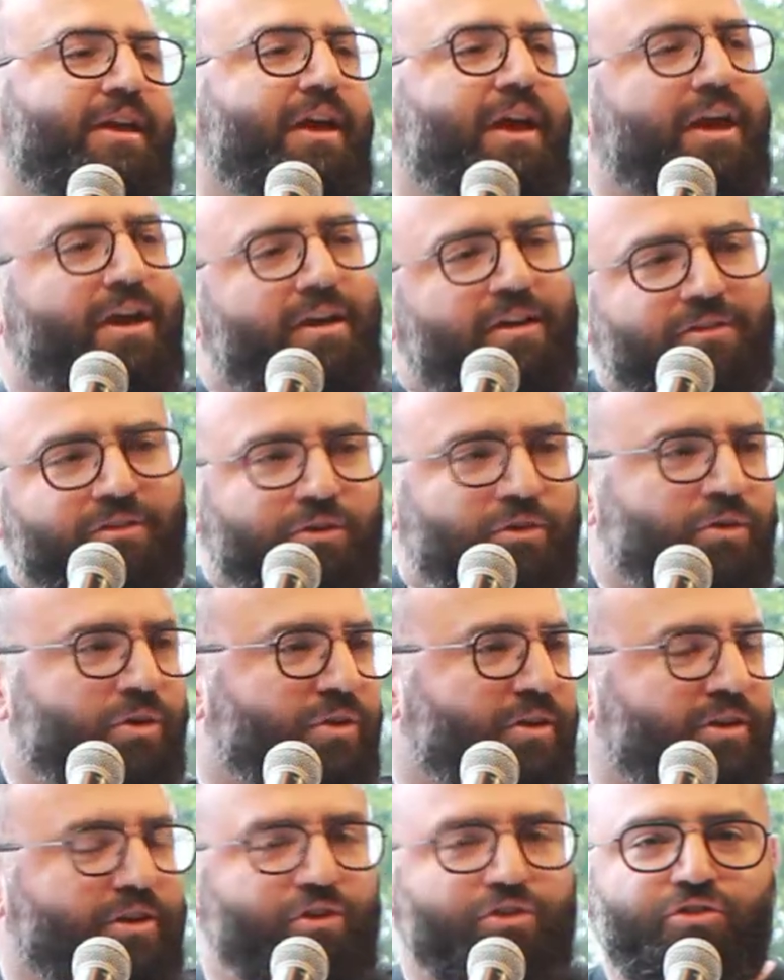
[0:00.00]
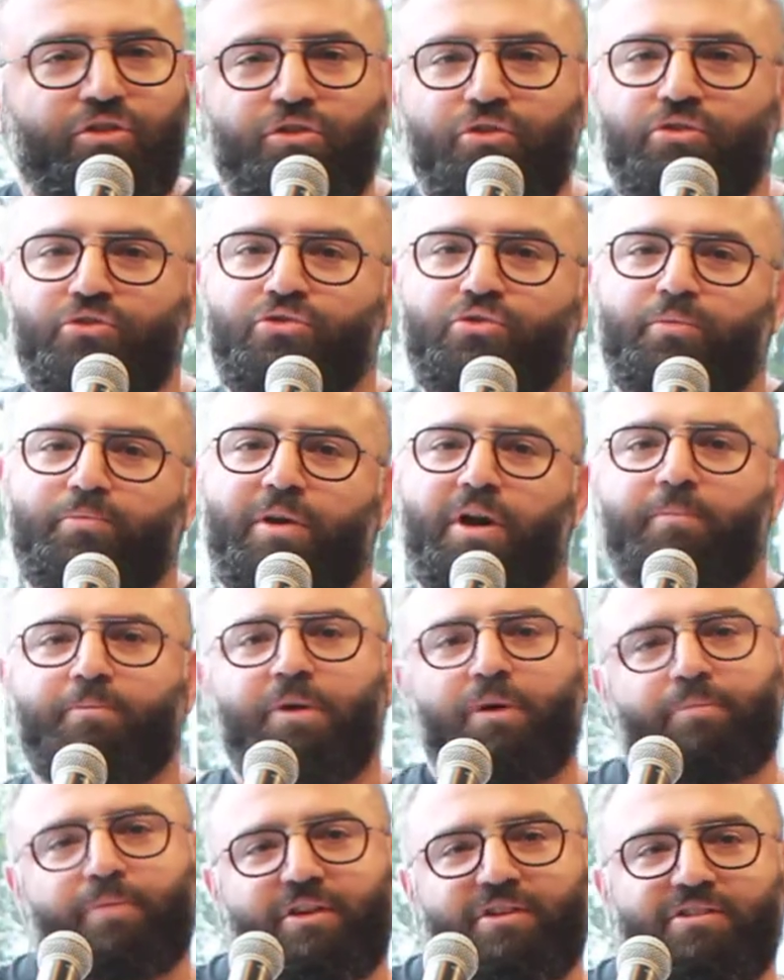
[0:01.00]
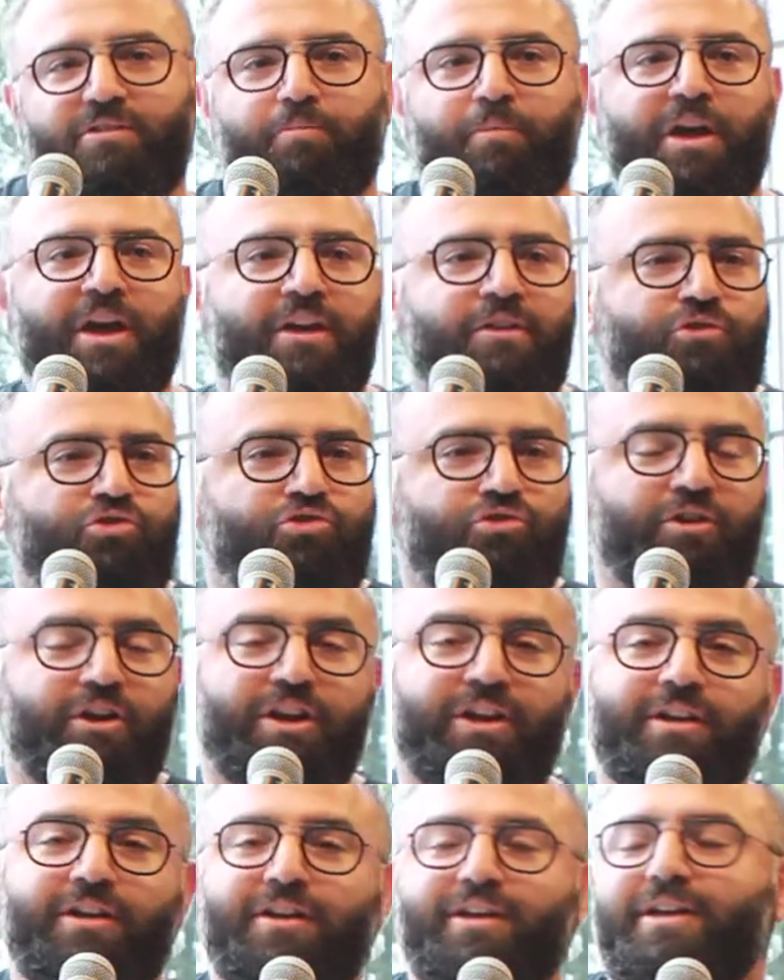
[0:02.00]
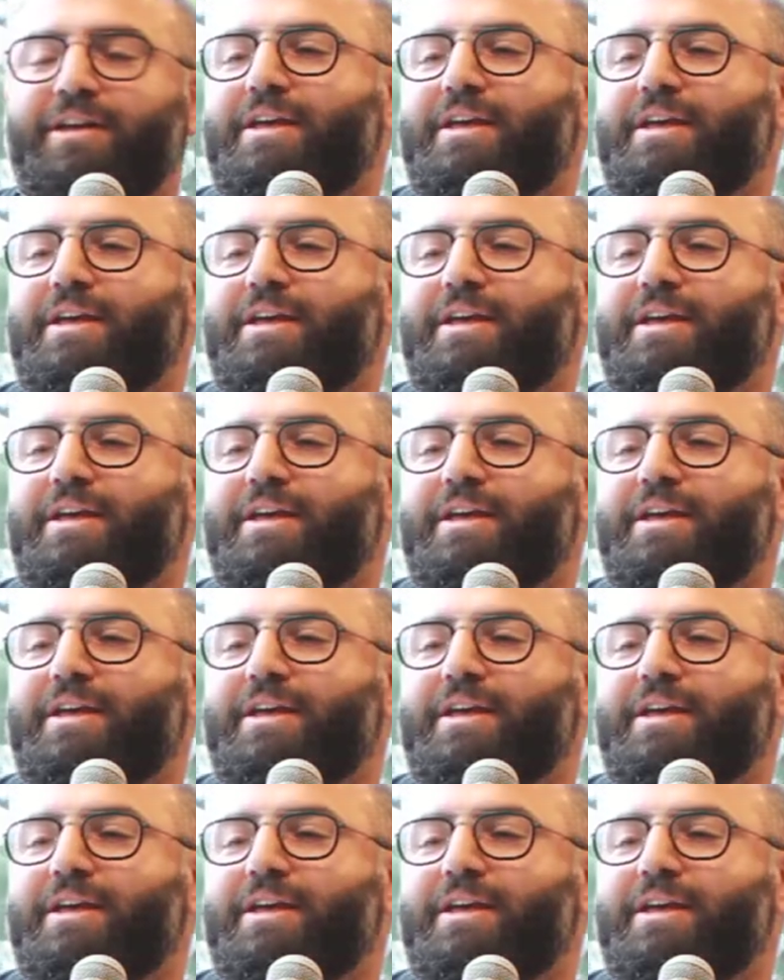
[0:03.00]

And you know, it continues to pop up, expand, shrink,